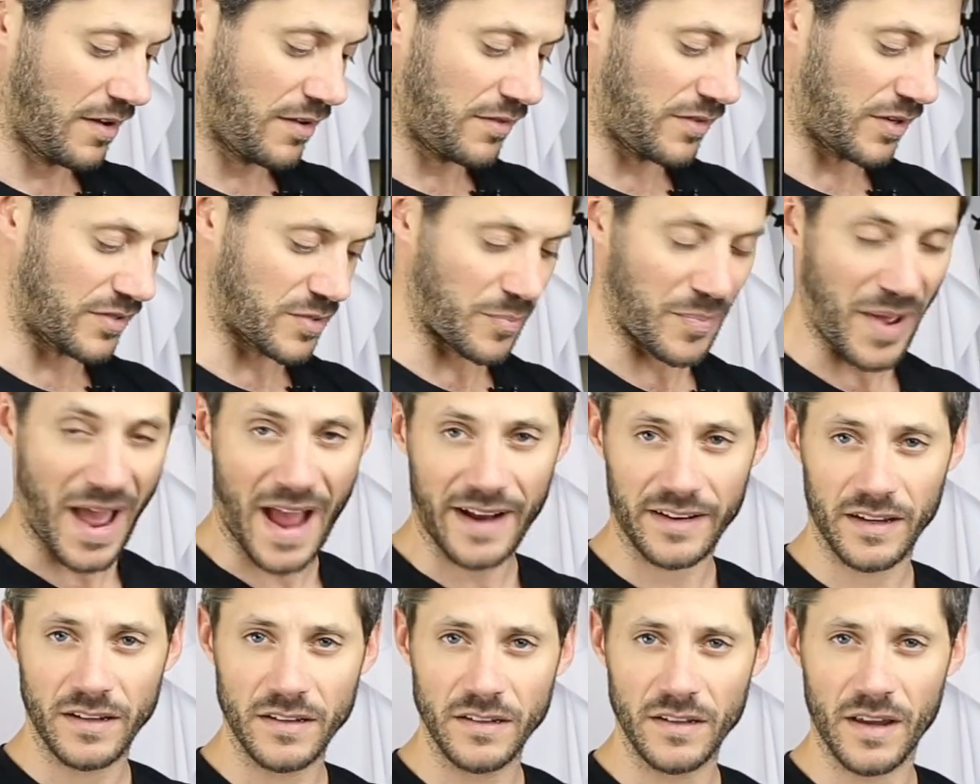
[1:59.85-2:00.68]
there's a
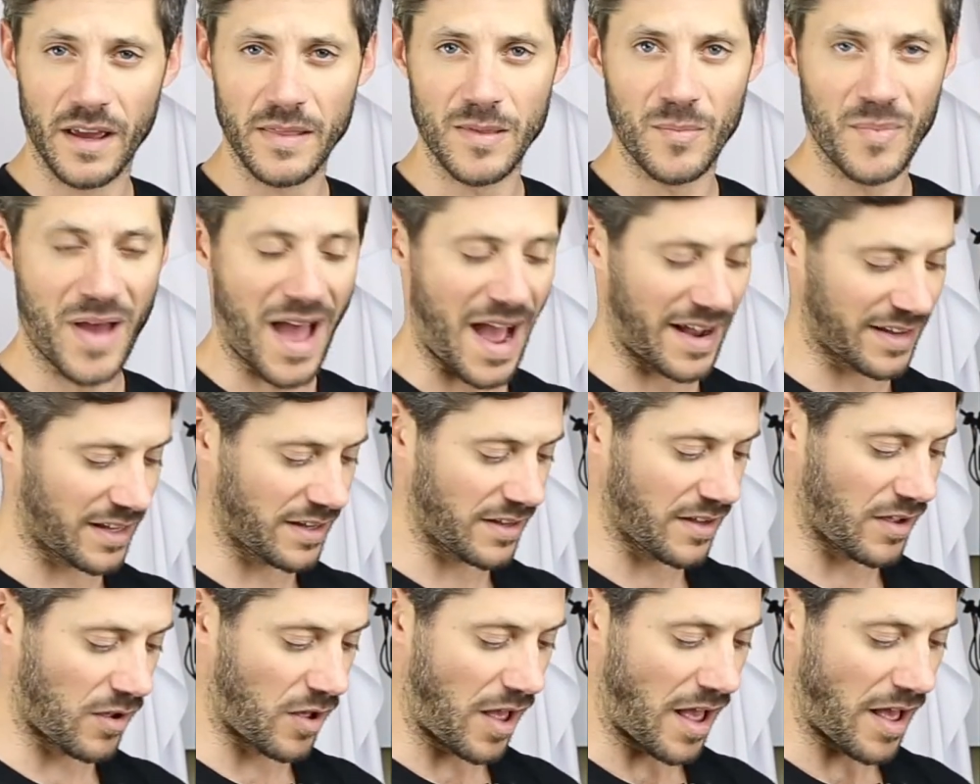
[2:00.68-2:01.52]
backing, and the backing
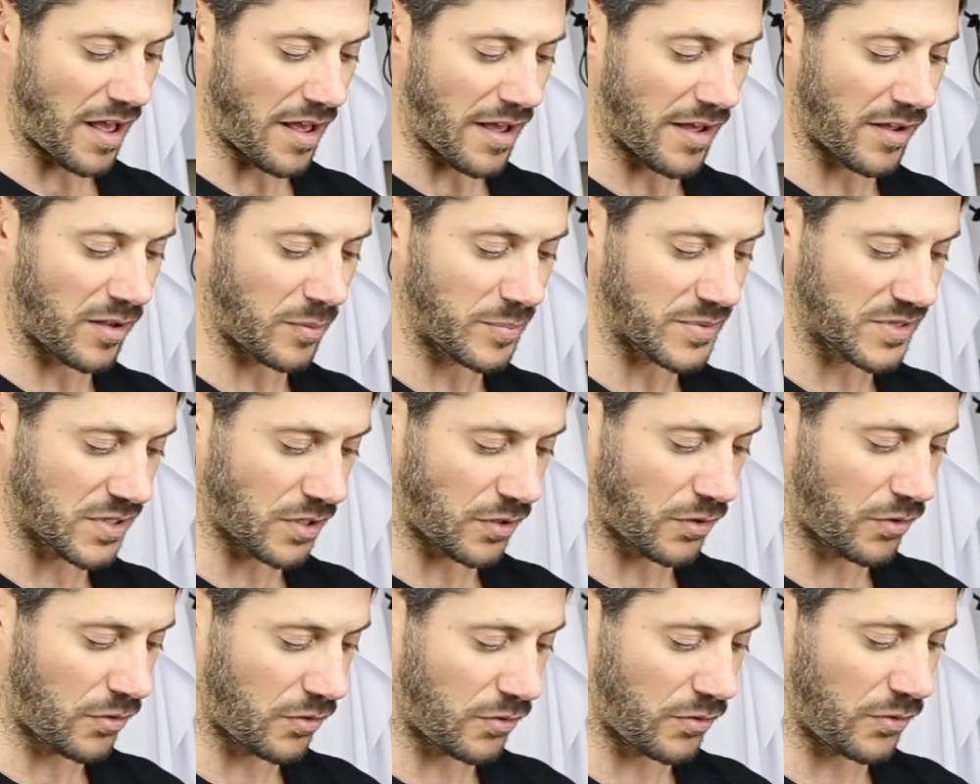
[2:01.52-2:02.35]
helps to
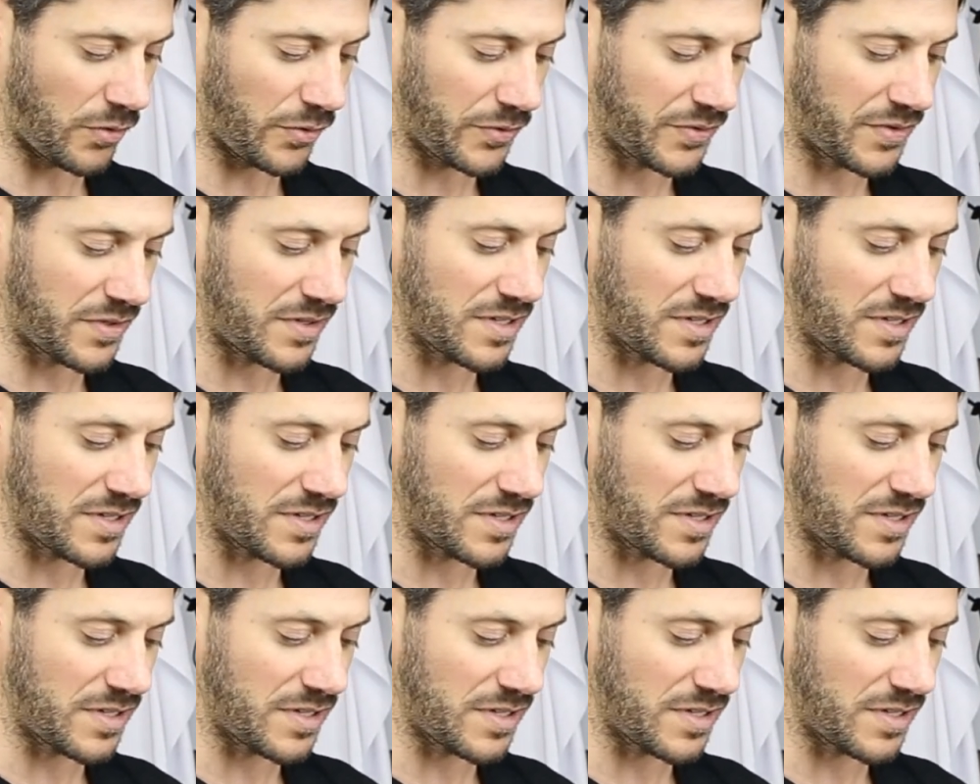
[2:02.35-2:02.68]
hold